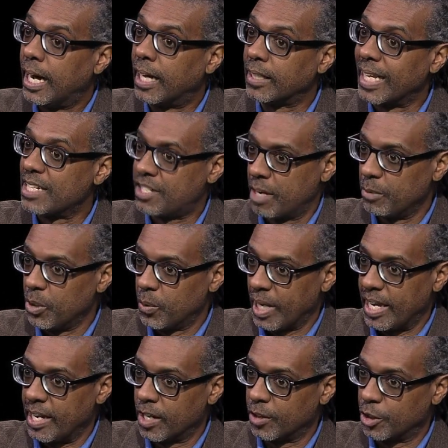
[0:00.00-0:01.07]
Last time you were
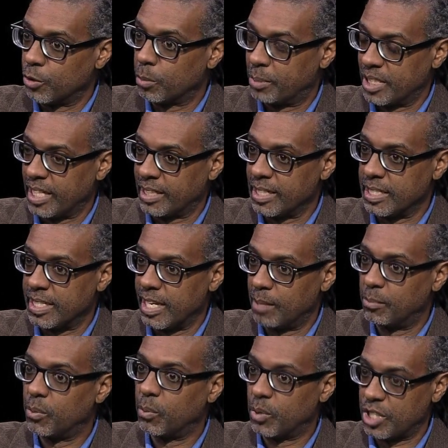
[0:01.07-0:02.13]
here, you were predicting
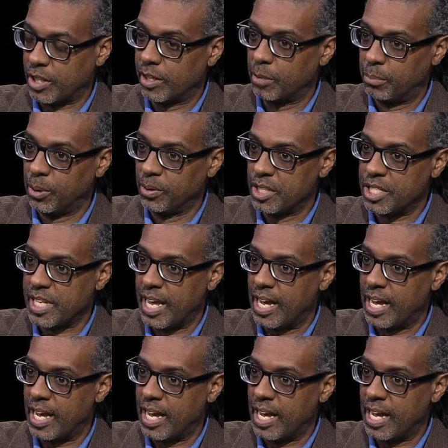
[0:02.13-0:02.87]
Deb was going to pull this